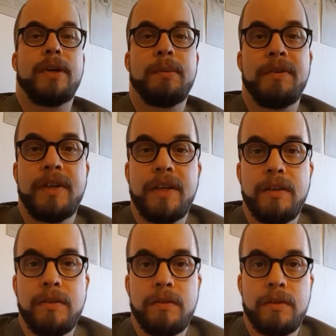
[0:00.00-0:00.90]

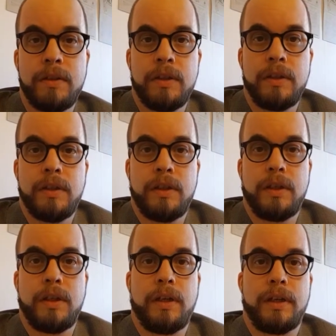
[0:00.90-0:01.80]
ABV.
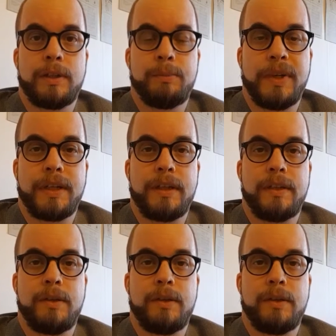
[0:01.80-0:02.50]
I expect it